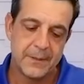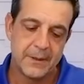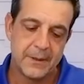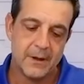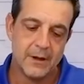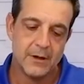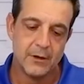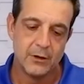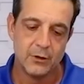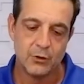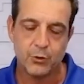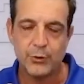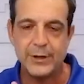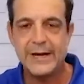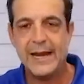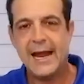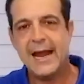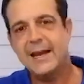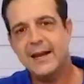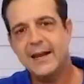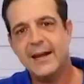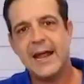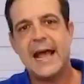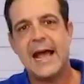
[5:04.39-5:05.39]

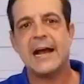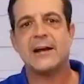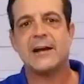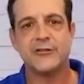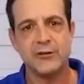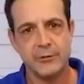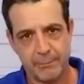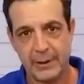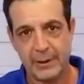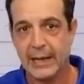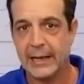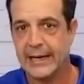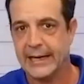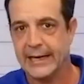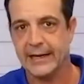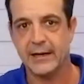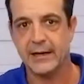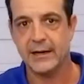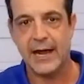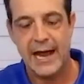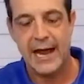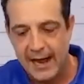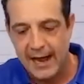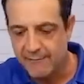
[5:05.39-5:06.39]
create an action plan,
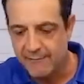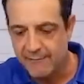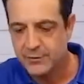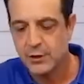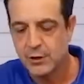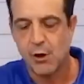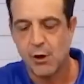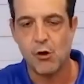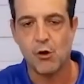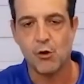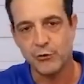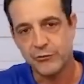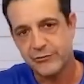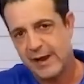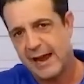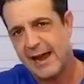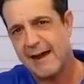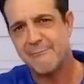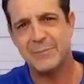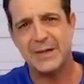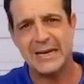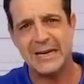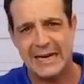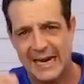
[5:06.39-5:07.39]
have goals,
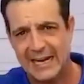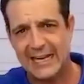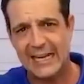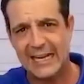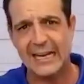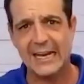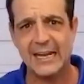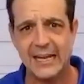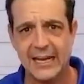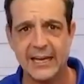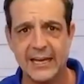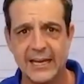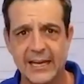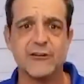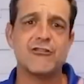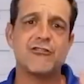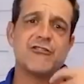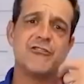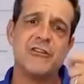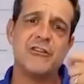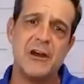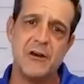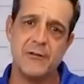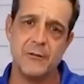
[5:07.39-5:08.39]
have beginning and end,
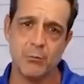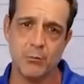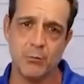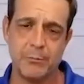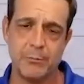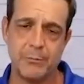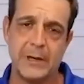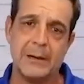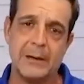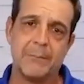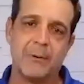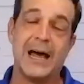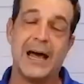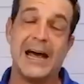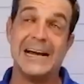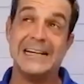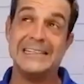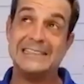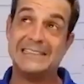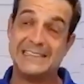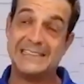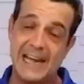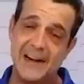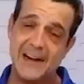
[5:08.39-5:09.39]
share them with people,
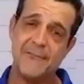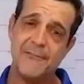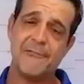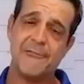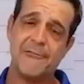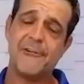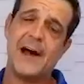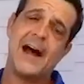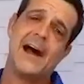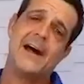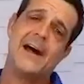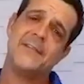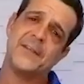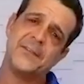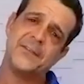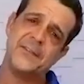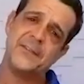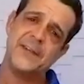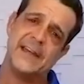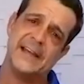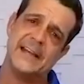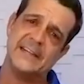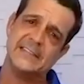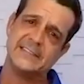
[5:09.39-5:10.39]
identify the
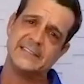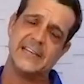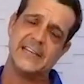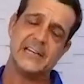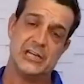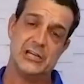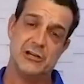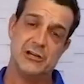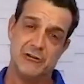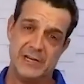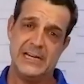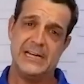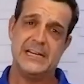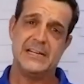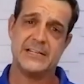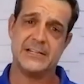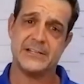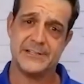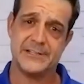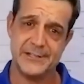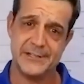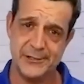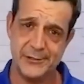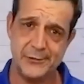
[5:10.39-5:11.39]
things that you need to
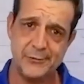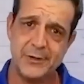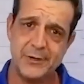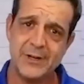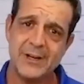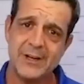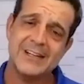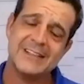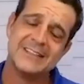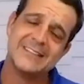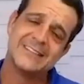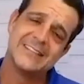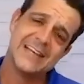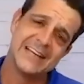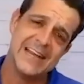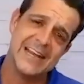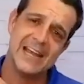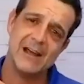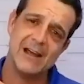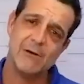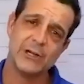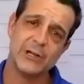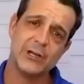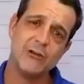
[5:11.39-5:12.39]
do to
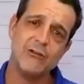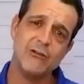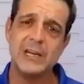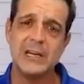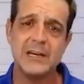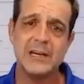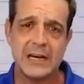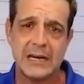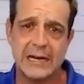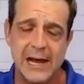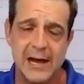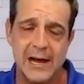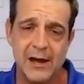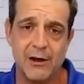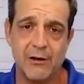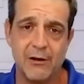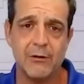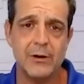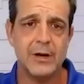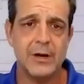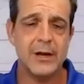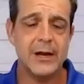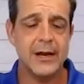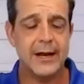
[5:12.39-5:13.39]
get where you need to go.
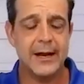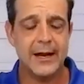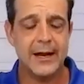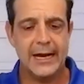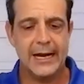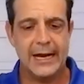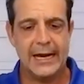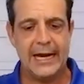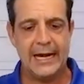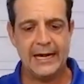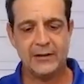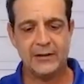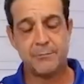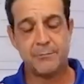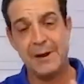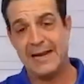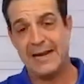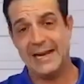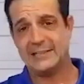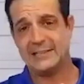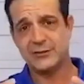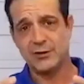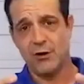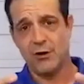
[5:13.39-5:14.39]
And it's
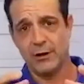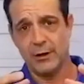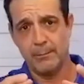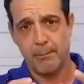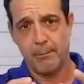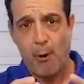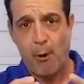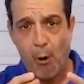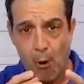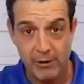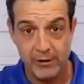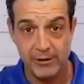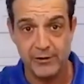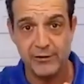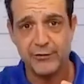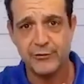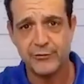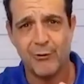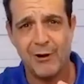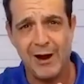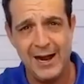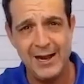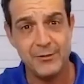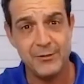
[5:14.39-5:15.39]
based on importance,
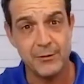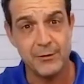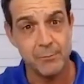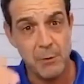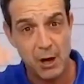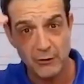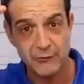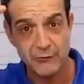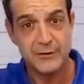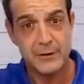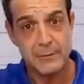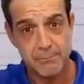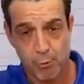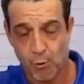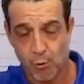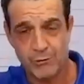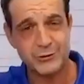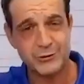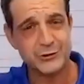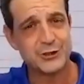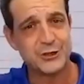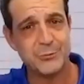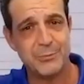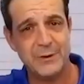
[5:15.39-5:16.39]
right? The most
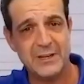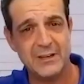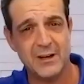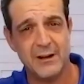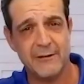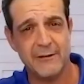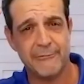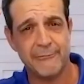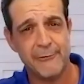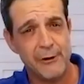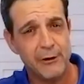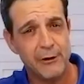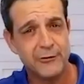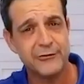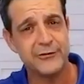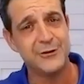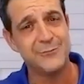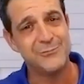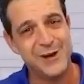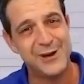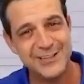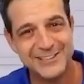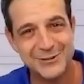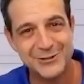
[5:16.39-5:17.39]
important should be done first. And you
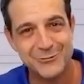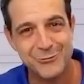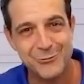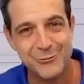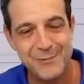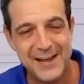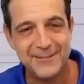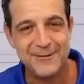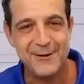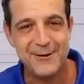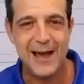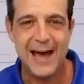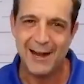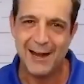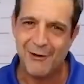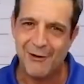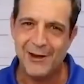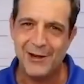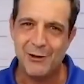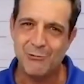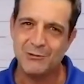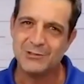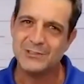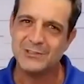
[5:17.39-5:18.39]
might say, well, Matthew, how do I
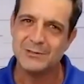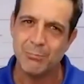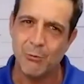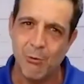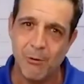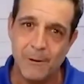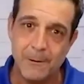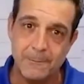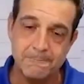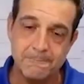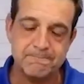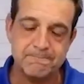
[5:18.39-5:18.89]
know what's important?